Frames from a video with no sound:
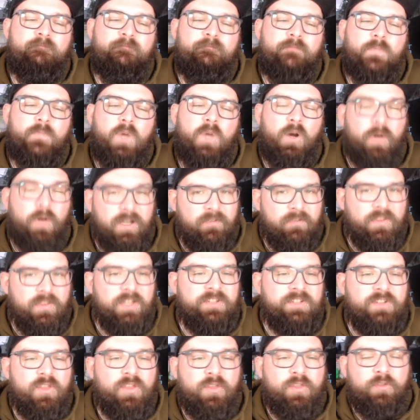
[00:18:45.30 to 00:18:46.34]
I'll give
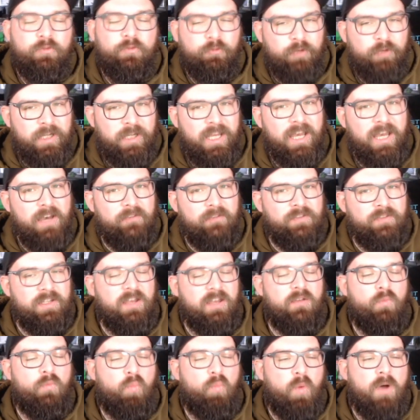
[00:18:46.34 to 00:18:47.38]
this a 3 out of
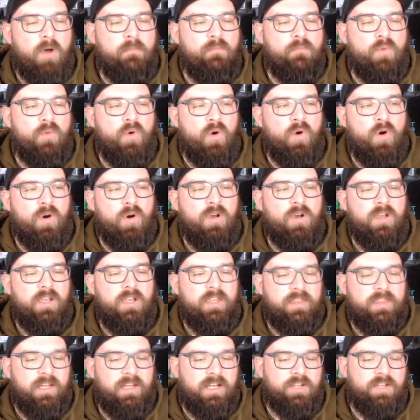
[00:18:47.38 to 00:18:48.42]
10. One more
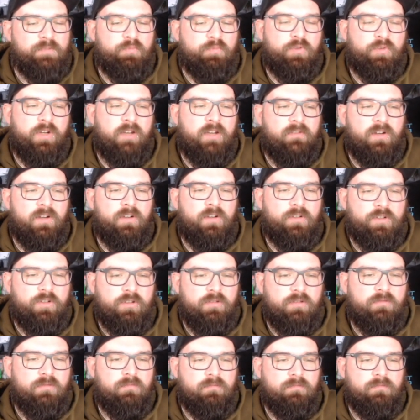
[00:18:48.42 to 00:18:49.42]
than its pre-evolution.